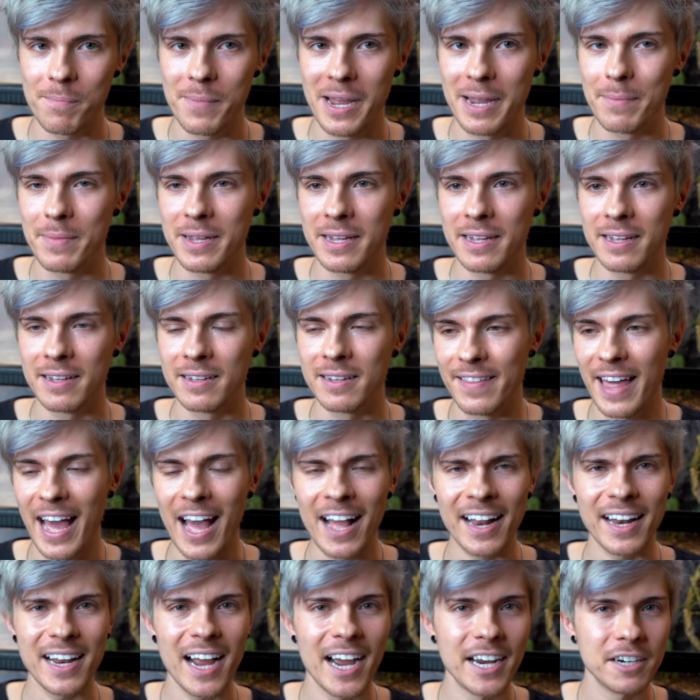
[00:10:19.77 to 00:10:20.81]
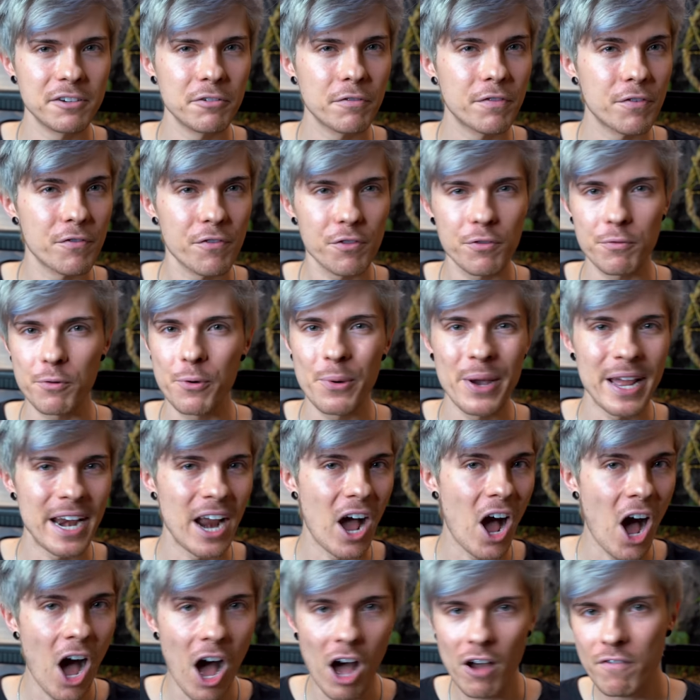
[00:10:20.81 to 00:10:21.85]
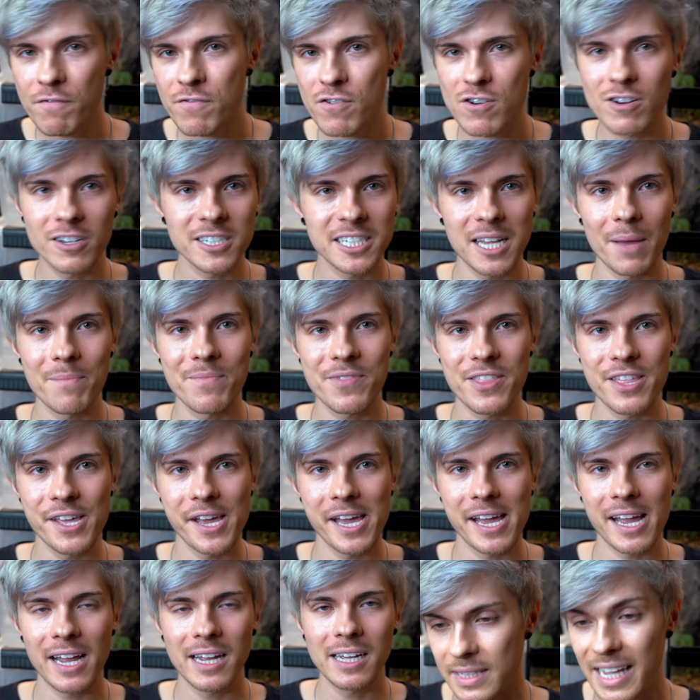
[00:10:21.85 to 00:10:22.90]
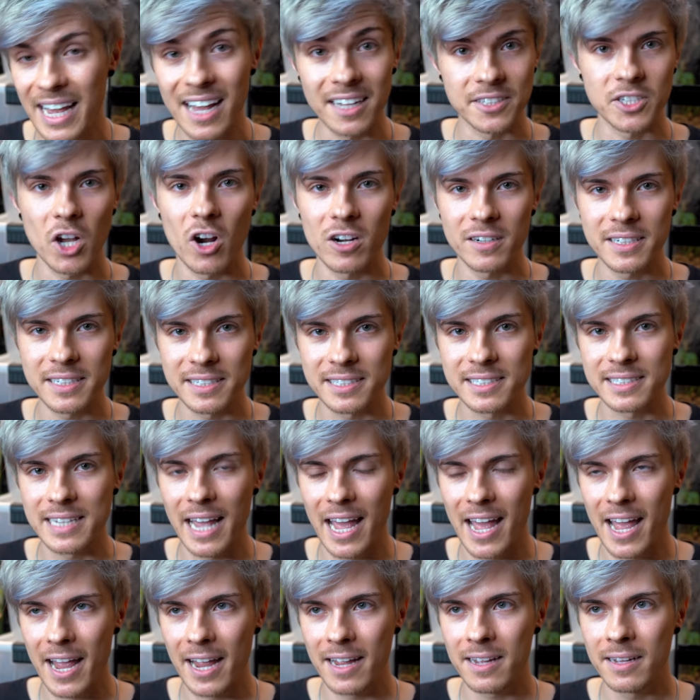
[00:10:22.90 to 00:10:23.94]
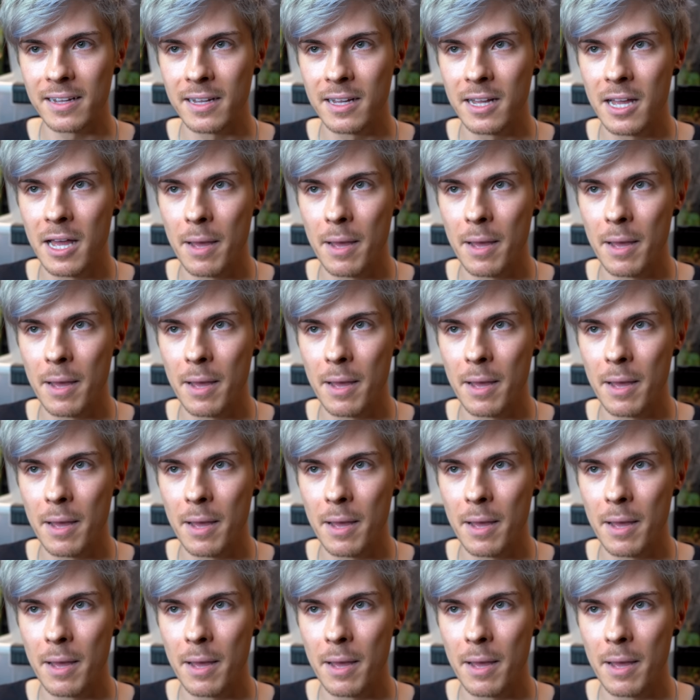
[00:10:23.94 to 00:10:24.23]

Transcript: maybe that kind of threw it off or something. Yeah, it's hard to say.